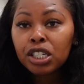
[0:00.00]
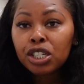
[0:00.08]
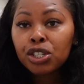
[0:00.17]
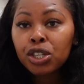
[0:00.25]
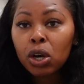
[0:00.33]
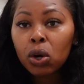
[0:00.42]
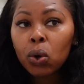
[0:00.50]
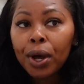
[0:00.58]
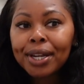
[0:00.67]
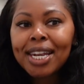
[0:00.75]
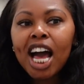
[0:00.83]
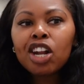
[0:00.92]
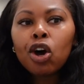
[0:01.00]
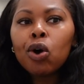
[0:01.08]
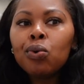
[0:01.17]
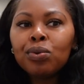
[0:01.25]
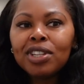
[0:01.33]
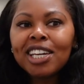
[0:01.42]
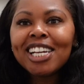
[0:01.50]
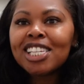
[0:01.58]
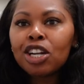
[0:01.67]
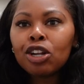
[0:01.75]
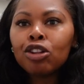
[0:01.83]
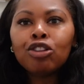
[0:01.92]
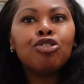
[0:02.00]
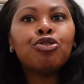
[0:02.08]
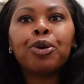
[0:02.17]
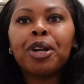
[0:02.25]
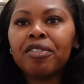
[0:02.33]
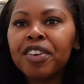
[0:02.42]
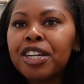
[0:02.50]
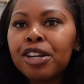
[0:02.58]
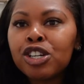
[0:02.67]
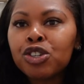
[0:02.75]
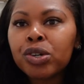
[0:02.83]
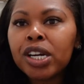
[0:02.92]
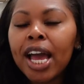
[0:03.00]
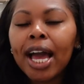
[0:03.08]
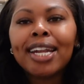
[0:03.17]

So not only is it a lucrative industry,